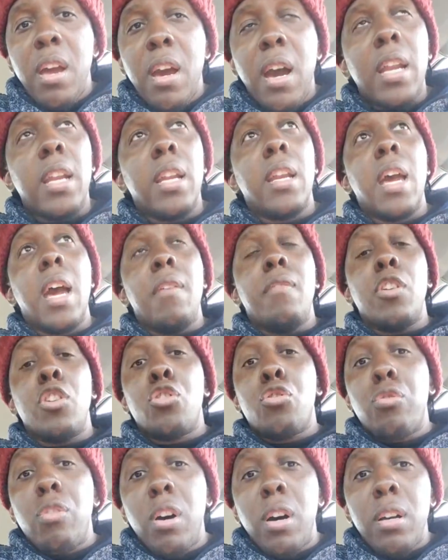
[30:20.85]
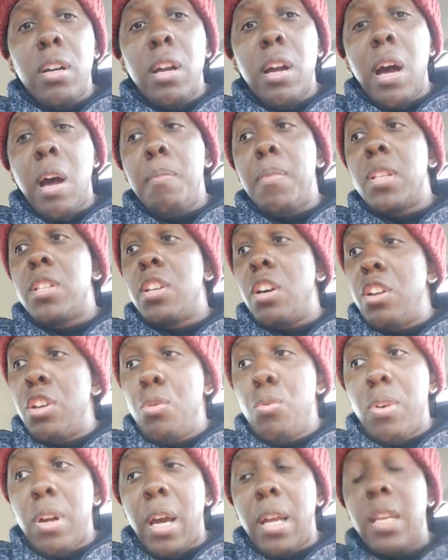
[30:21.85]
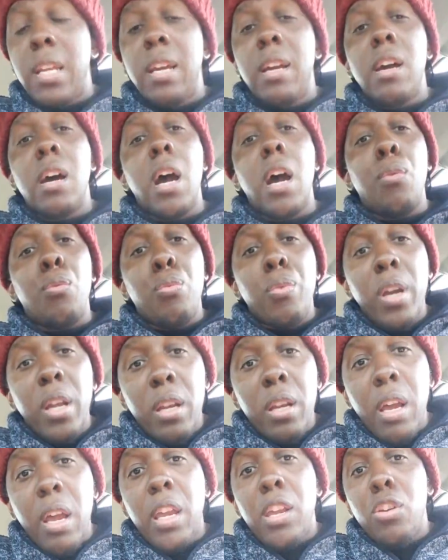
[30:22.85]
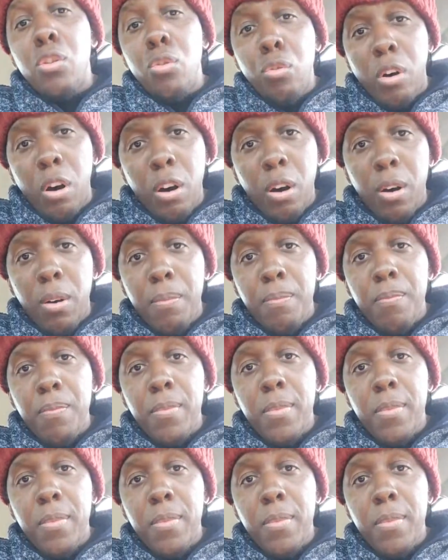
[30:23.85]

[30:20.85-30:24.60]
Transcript: I didn't have a truck. I'm gonna tell you what I did. I rent a U-Haul.